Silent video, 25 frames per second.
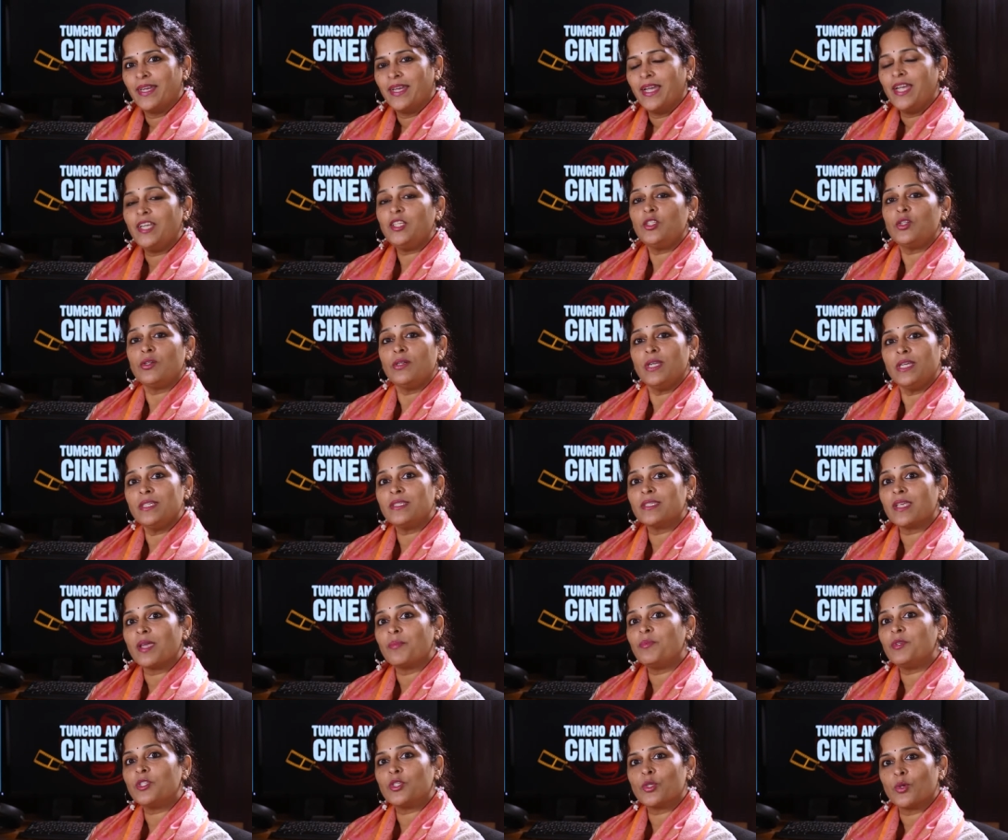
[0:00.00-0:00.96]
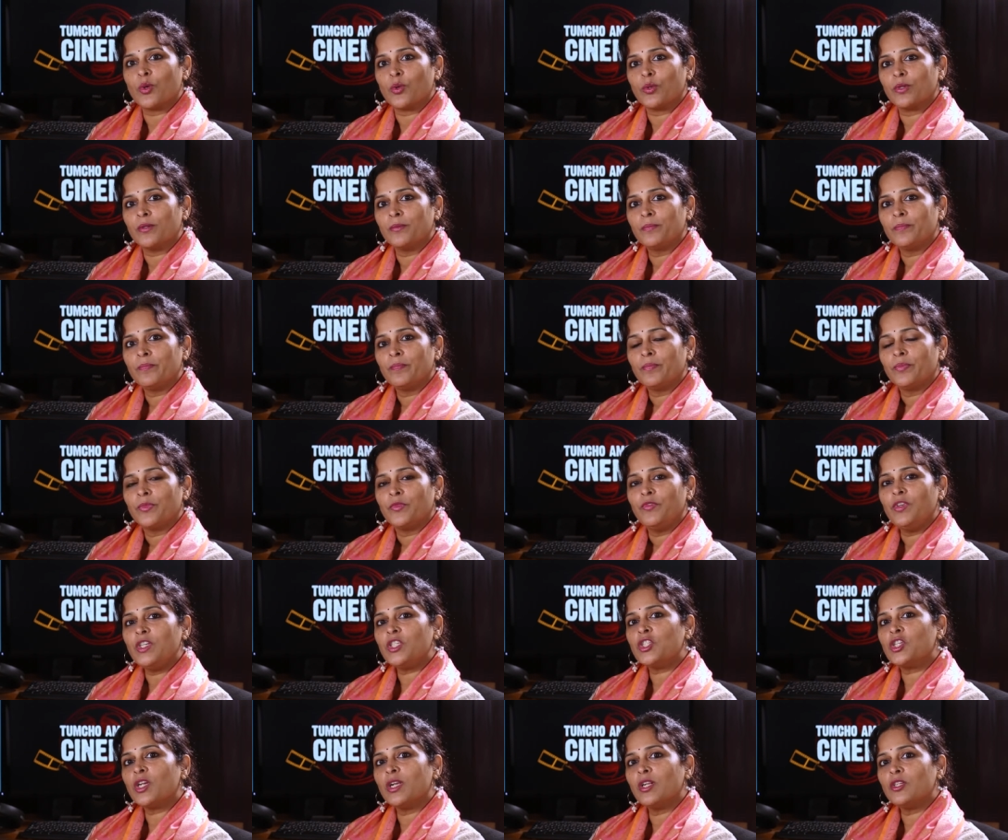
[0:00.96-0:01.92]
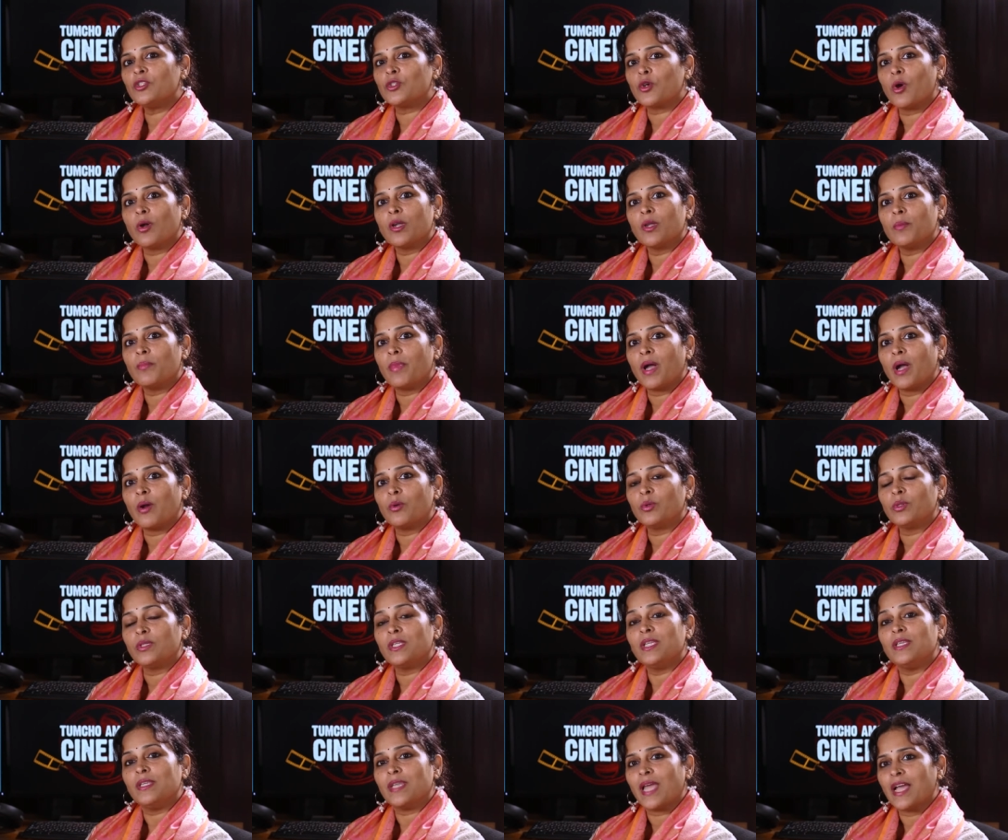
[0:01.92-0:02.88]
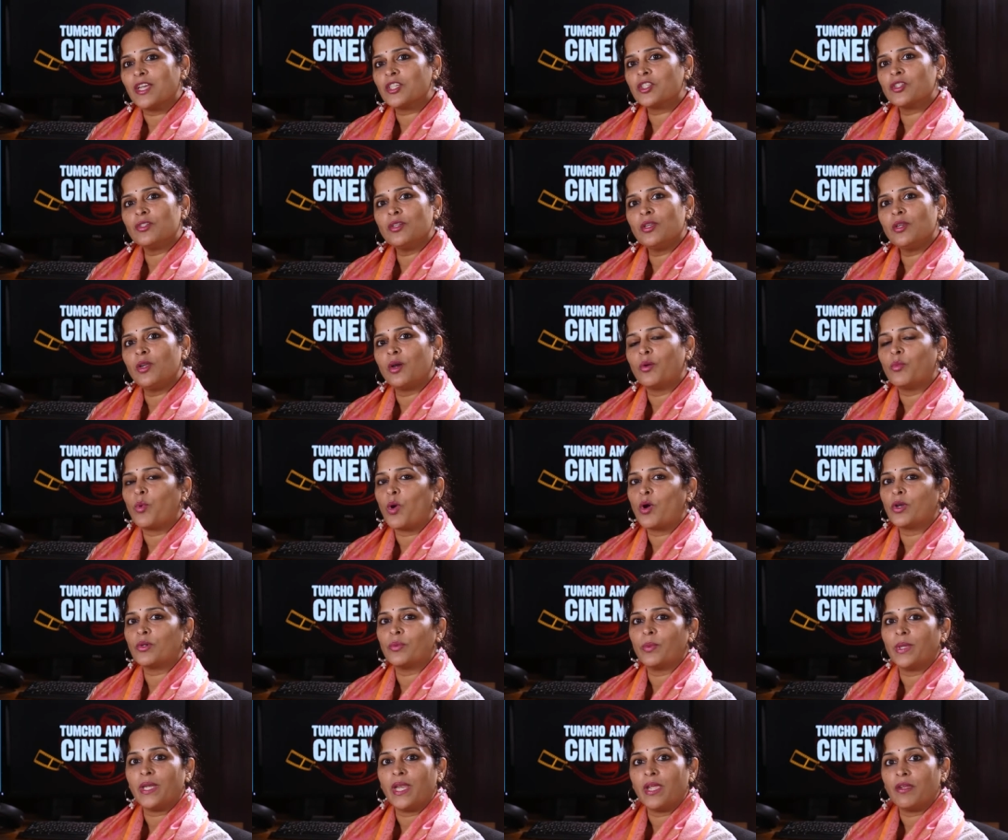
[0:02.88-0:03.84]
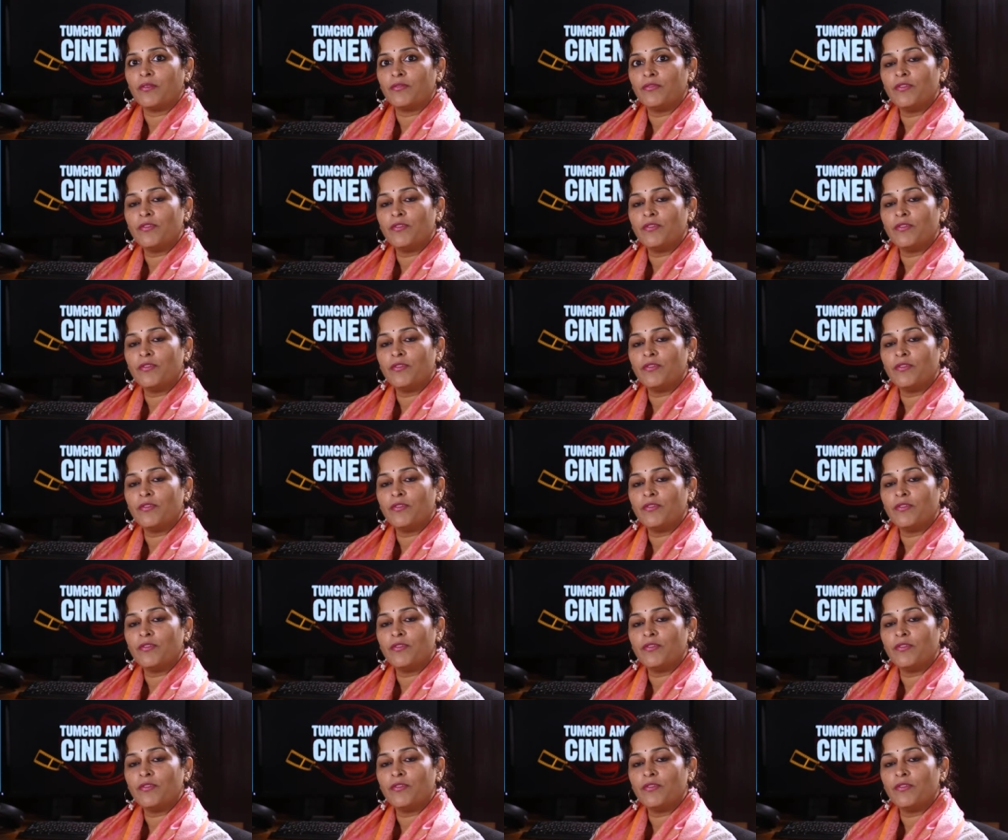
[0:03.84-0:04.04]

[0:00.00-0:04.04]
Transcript: In today's episode, we shall talk about the national award-winning